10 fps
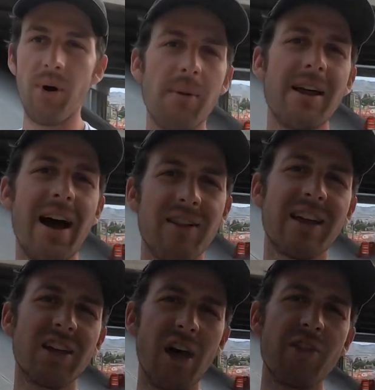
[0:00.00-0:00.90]
Probably have
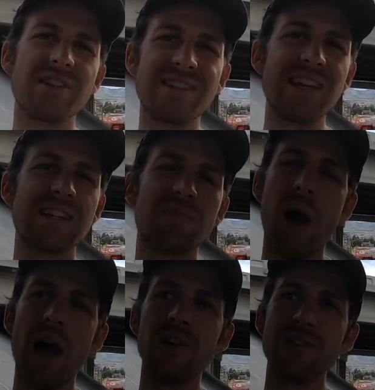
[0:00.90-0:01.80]
like another 6
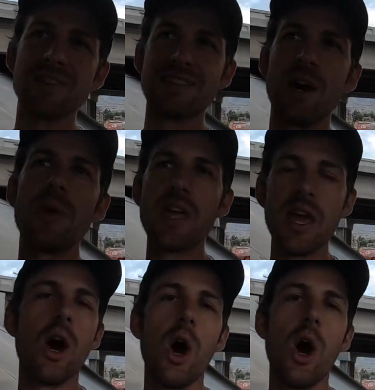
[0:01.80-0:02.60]
miles until we get